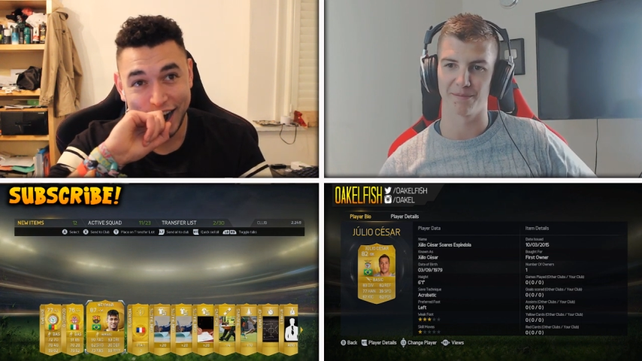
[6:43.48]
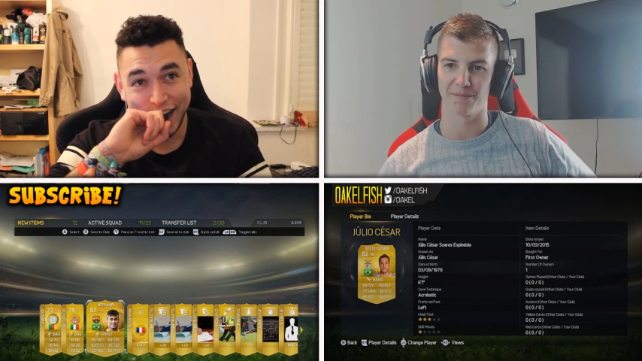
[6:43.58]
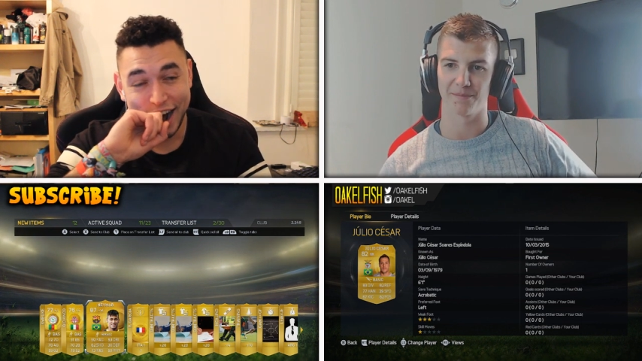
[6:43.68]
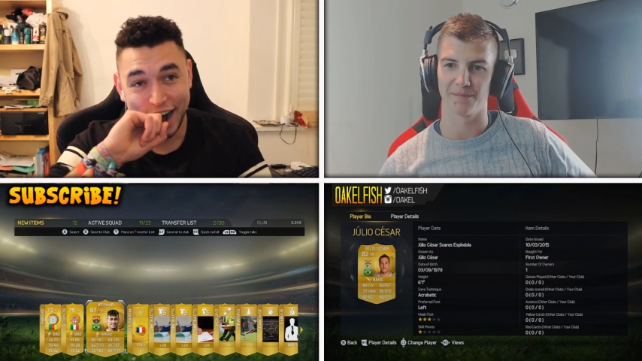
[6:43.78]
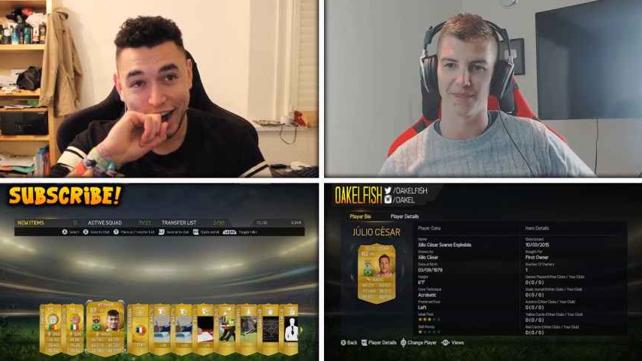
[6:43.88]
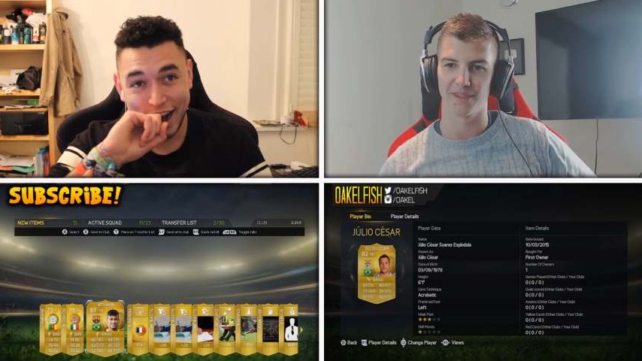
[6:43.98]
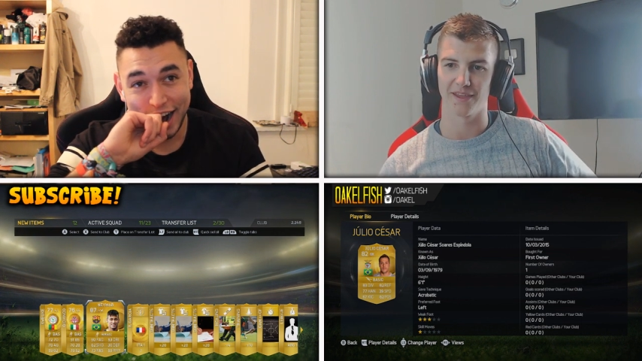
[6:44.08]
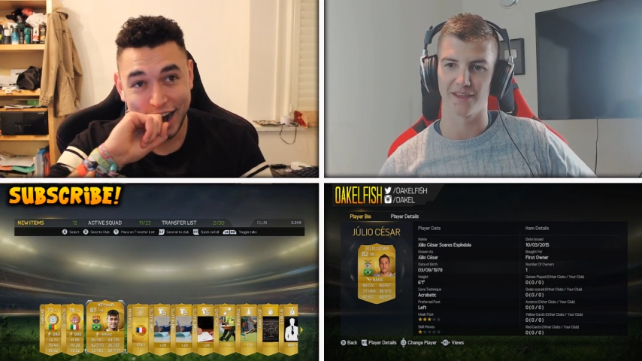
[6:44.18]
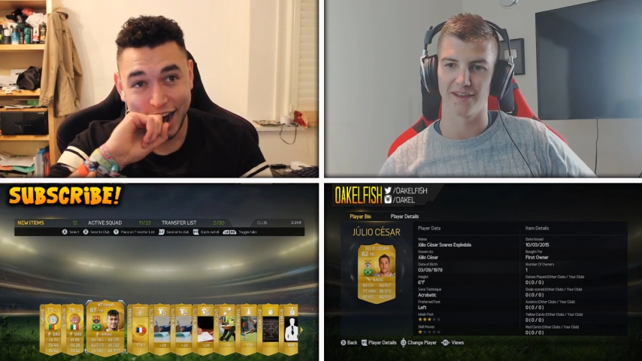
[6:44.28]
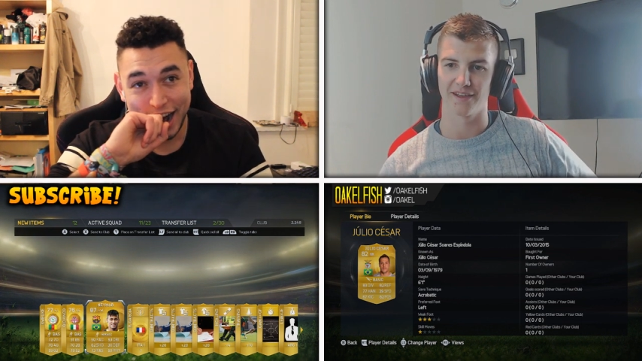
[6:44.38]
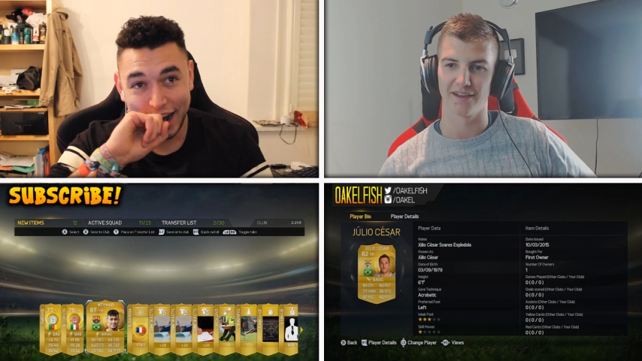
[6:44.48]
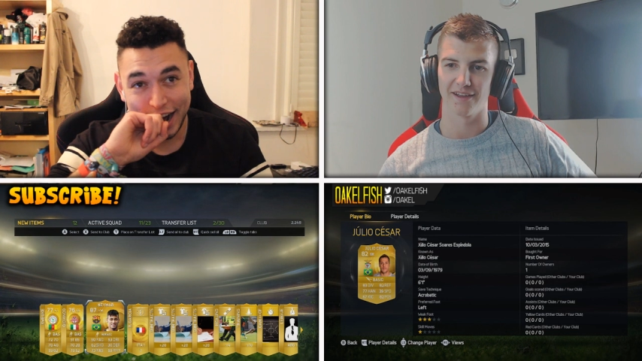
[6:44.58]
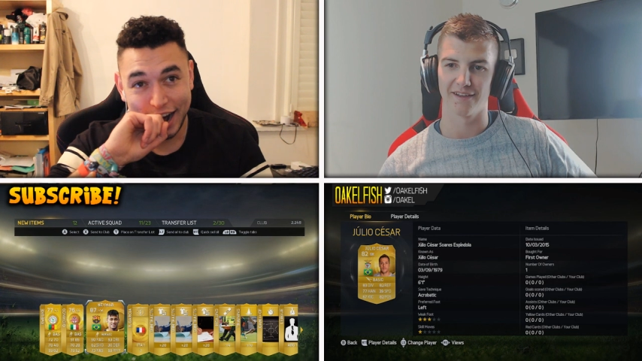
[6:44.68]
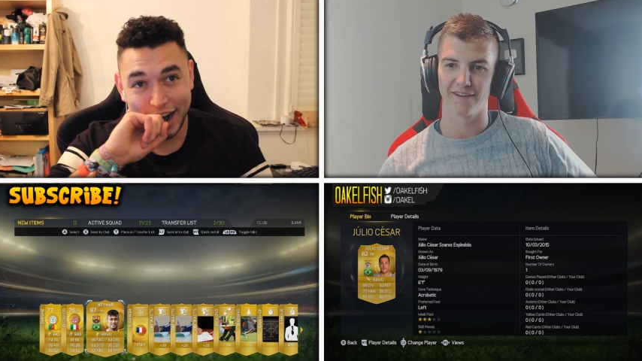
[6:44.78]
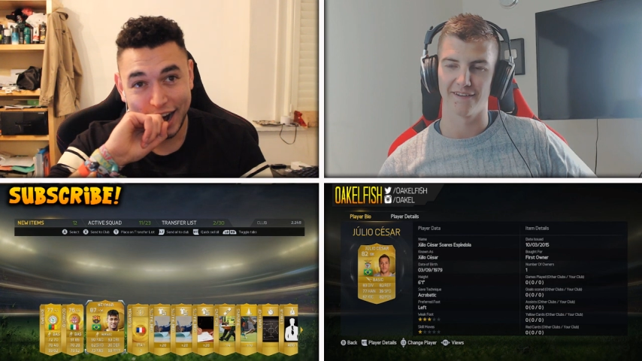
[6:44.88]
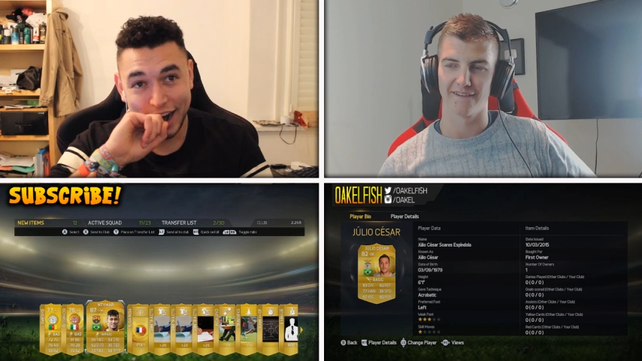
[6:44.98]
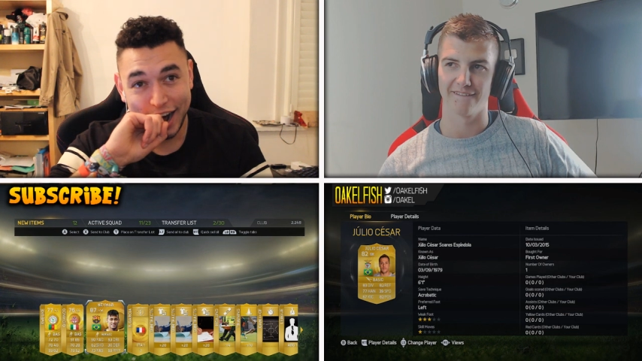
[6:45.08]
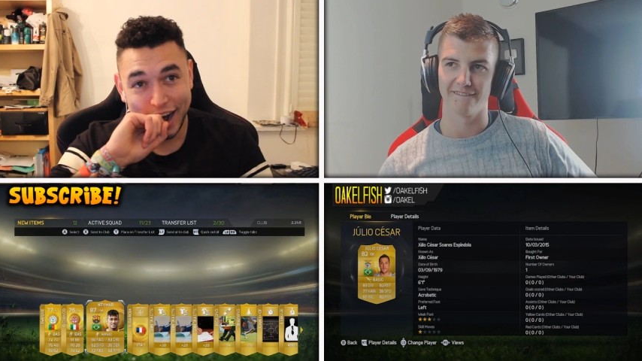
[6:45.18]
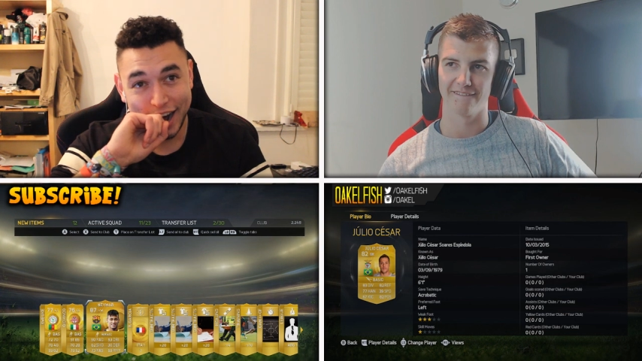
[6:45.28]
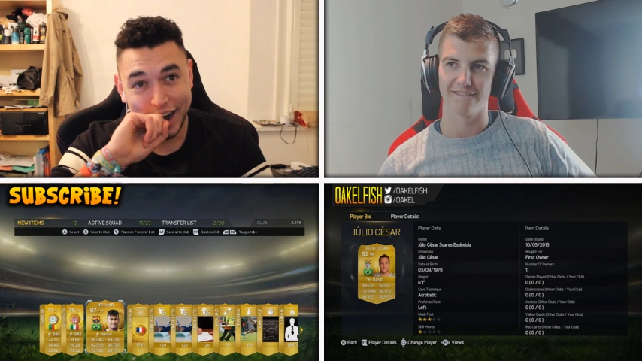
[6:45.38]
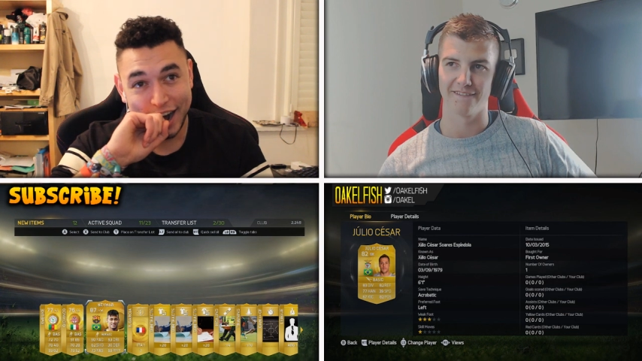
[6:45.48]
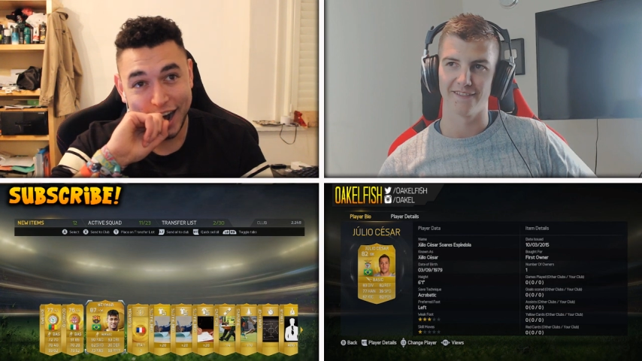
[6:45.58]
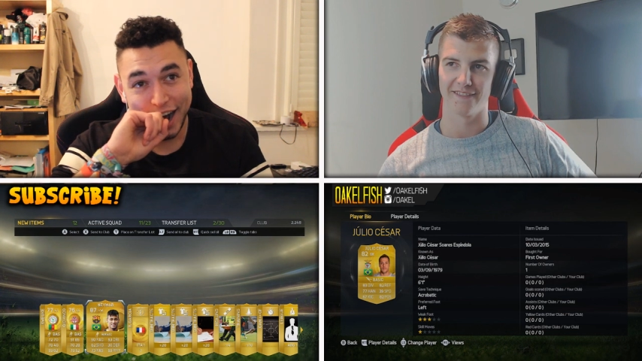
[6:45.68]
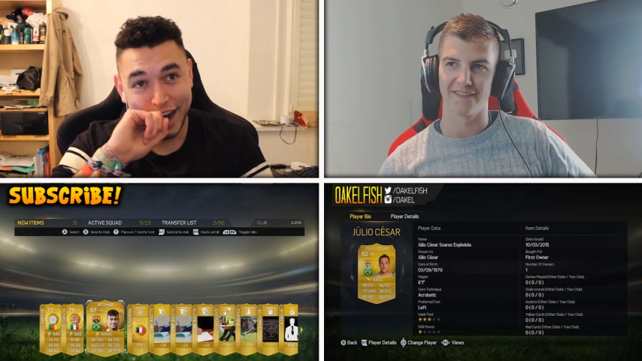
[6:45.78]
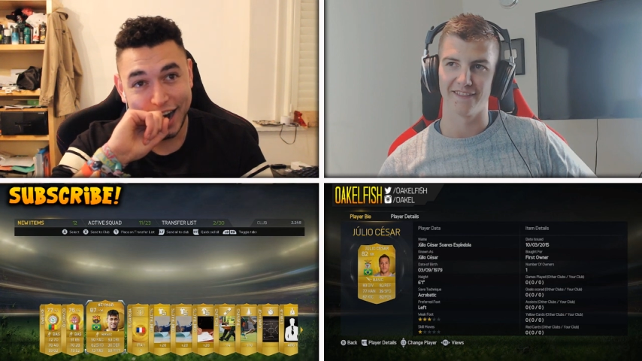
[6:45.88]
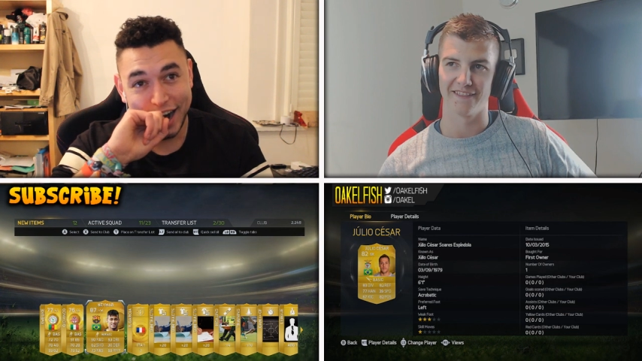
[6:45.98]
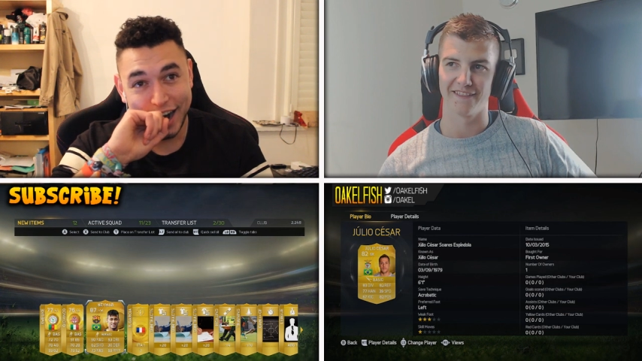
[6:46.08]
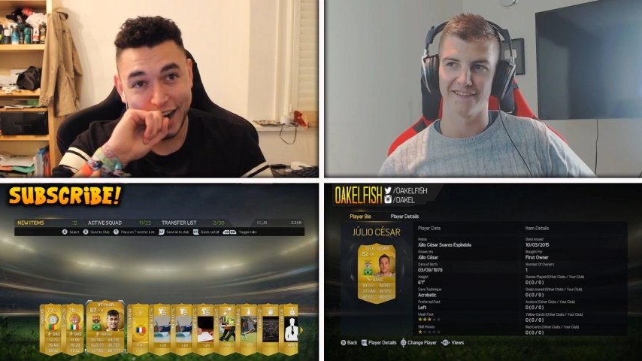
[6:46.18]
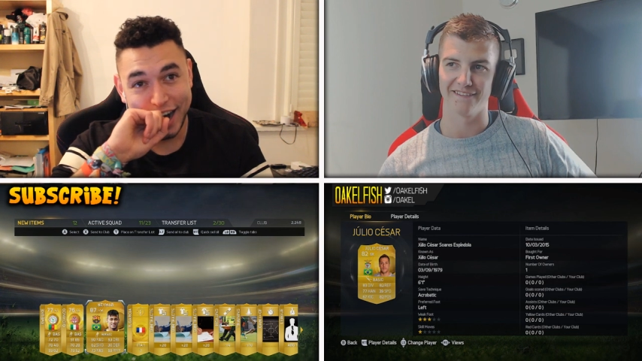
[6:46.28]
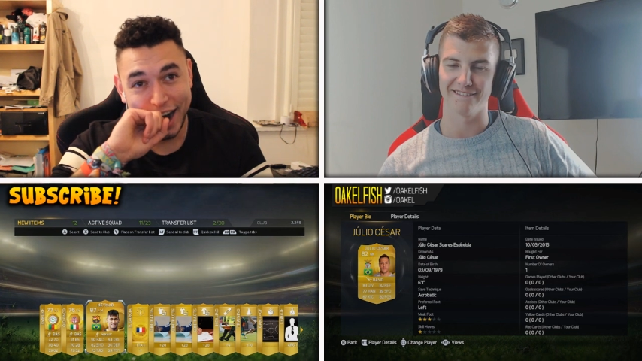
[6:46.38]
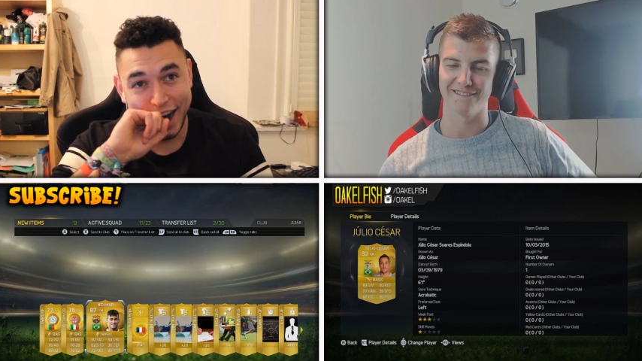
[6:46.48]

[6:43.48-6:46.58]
(no one is talking)